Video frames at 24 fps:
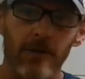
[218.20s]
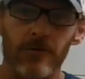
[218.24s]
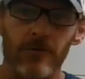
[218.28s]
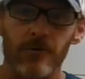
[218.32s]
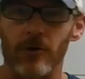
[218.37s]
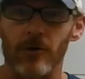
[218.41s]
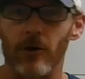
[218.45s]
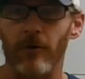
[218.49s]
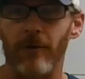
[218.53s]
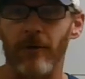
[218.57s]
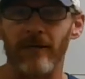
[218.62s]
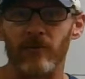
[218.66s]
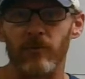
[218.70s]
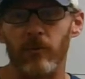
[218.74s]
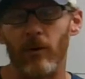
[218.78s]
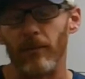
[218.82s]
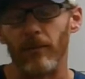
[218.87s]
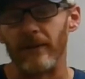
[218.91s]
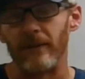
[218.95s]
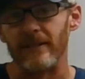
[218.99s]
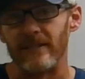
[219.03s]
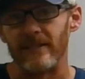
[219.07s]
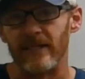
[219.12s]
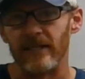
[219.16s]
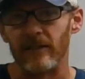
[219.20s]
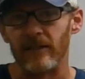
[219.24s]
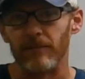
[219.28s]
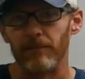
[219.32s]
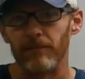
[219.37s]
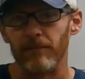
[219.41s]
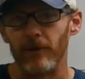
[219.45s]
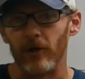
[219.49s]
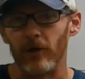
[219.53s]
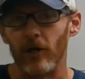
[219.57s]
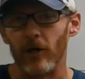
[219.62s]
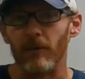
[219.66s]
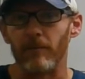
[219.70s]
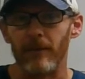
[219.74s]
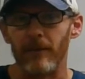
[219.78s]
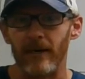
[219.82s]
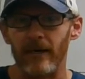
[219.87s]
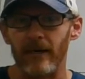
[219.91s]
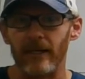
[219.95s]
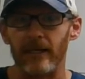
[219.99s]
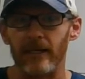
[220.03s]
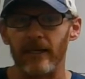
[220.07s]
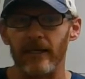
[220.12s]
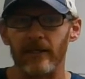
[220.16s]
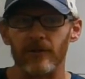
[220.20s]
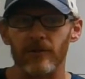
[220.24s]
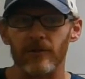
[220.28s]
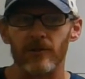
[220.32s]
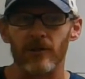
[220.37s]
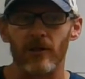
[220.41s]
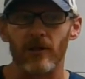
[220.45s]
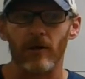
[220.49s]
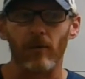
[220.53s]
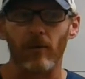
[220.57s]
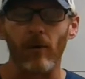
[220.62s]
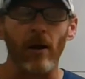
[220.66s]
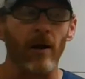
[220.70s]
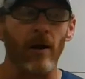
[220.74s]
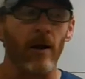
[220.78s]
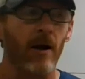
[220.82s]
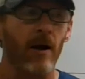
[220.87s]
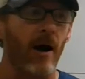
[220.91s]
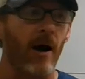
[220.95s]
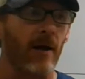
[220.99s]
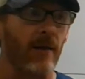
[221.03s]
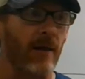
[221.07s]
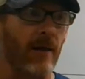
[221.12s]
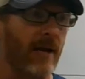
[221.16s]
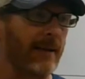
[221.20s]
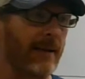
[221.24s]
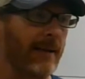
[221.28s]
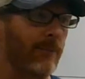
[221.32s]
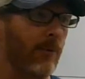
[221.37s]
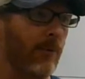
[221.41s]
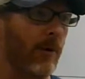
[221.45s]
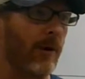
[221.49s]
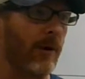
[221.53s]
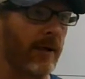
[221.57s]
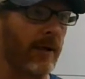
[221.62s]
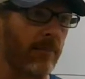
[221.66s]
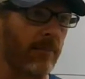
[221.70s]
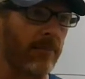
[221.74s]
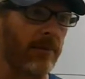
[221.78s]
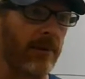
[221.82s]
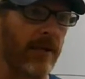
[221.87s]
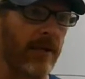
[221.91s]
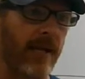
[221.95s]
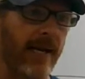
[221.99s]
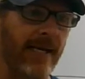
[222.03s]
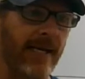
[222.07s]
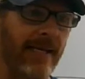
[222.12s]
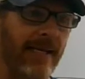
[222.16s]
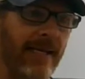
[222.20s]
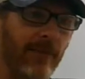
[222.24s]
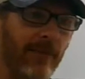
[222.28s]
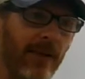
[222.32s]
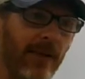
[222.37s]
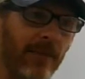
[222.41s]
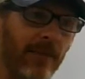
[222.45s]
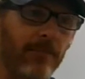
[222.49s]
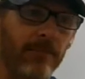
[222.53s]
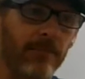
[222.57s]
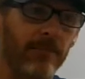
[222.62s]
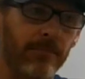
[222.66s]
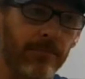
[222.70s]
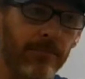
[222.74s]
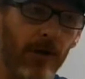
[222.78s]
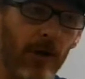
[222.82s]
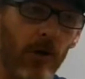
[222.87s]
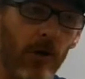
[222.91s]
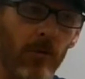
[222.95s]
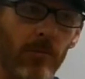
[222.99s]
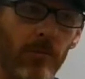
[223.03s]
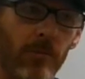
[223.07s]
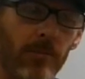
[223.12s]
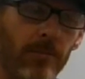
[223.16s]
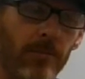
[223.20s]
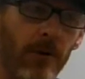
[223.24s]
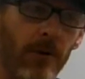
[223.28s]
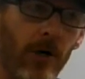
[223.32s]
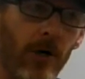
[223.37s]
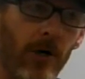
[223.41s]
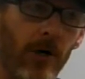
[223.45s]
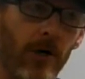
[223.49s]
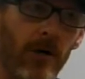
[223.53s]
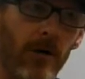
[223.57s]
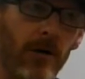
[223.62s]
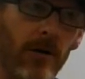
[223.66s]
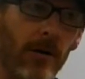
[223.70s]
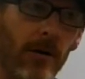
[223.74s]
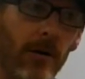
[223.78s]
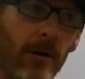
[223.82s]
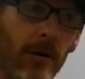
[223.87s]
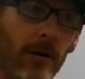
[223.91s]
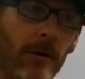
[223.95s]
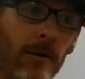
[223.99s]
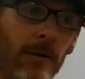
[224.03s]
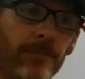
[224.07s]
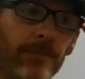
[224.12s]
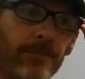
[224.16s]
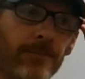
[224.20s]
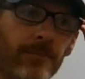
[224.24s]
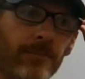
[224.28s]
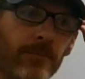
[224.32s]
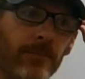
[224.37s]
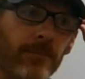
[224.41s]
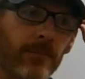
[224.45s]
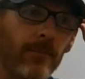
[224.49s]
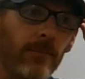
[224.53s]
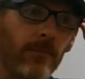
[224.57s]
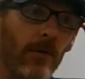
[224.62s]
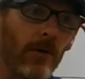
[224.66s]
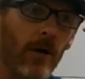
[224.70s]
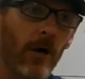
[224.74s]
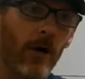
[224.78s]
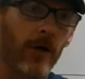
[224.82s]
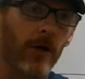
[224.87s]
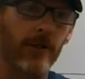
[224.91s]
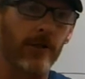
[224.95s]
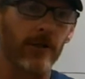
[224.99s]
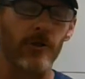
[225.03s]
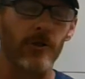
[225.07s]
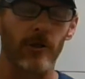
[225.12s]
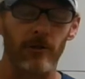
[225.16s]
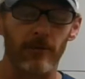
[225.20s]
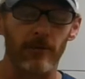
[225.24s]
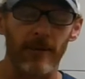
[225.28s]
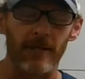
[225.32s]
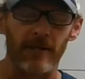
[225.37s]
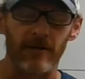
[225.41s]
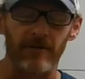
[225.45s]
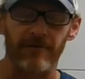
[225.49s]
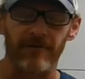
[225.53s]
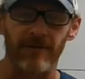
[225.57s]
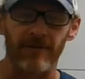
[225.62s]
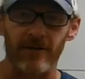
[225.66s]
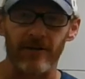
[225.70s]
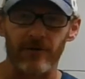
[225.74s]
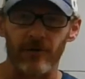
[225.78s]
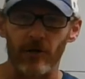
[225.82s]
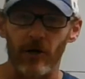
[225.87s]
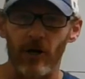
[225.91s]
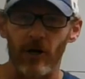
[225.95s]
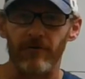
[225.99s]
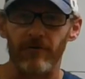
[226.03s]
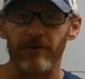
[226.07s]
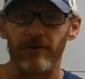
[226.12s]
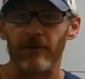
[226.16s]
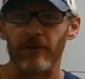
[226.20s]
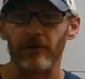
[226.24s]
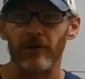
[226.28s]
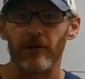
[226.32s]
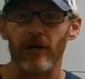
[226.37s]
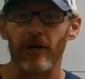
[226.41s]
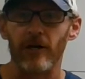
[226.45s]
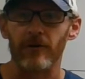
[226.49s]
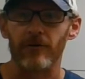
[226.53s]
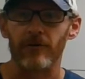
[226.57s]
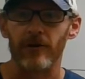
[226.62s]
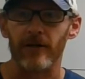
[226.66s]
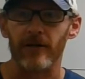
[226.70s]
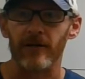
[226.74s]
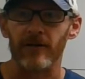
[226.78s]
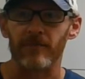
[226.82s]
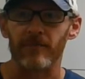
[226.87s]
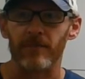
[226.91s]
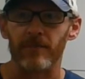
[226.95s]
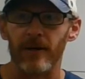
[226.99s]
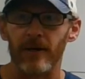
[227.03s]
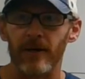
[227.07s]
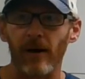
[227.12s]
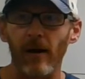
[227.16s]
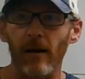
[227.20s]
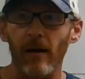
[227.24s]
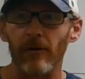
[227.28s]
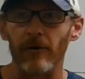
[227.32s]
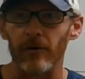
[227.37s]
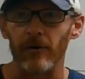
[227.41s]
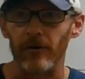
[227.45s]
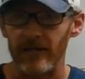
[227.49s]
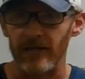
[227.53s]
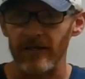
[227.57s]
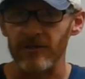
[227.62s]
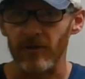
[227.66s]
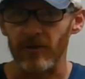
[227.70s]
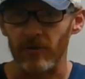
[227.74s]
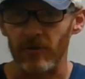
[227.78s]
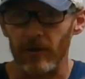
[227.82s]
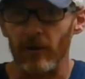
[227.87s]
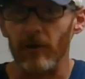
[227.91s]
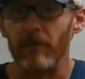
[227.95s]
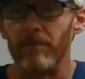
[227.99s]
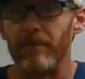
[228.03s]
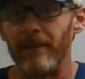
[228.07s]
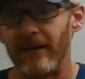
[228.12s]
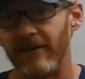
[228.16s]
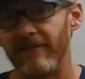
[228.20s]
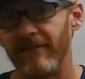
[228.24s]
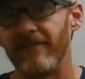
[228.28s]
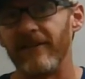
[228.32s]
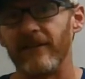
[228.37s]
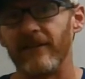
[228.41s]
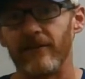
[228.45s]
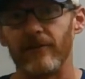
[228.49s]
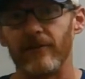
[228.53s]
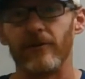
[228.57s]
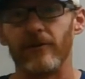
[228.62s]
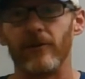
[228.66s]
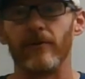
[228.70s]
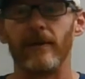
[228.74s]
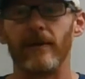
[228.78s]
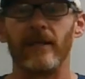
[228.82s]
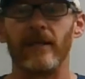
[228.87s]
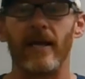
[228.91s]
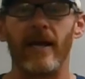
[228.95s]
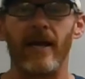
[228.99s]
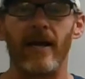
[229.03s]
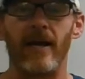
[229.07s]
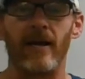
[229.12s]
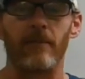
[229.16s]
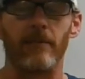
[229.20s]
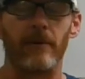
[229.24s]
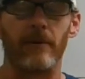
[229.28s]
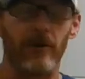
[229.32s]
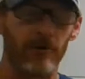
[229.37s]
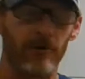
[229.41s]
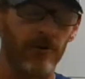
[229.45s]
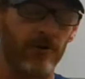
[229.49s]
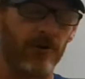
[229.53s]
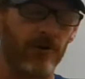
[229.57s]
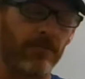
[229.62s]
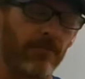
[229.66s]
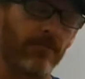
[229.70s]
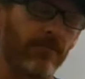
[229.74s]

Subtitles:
so that's what we tend to put our money in. So a lot of people want to complain that we, put our consumer manufacturing off in other countries, but there is a real benefit to doing that. I mean, there's